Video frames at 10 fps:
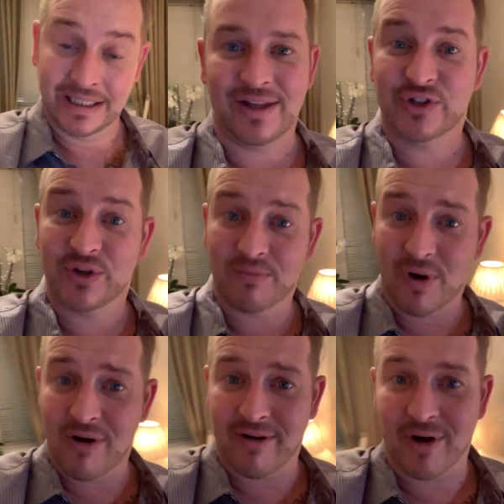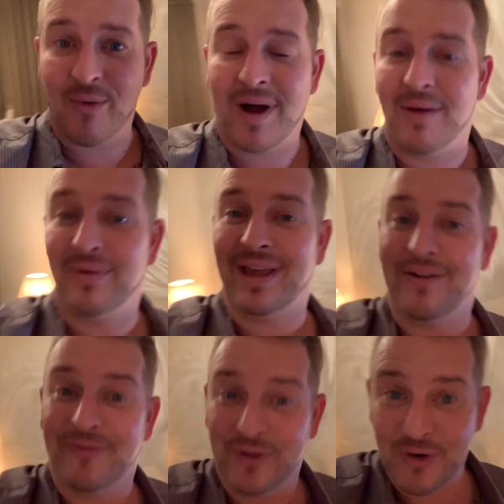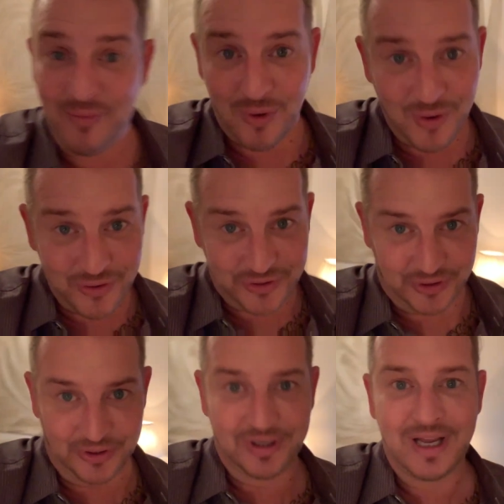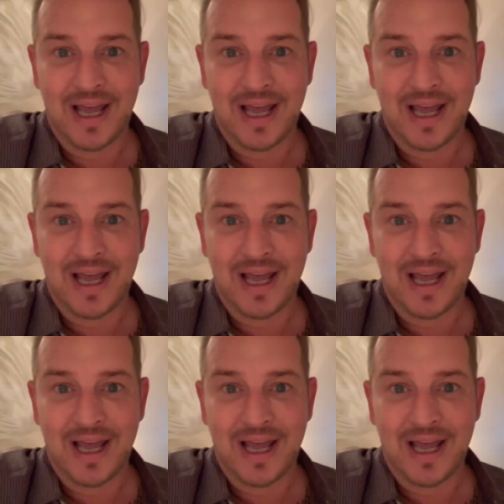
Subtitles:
Tomorrow, I will get a few more done